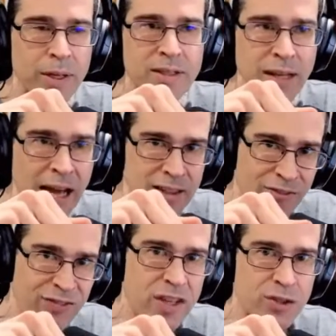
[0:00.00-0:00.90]
It's not the
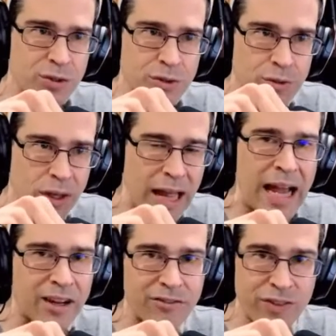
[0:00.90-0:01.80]
features or the
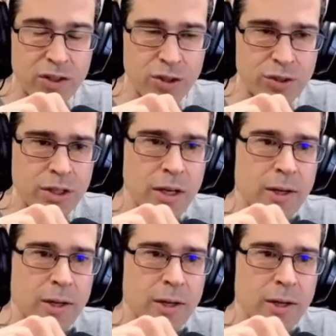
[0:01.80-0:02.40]
lack of features.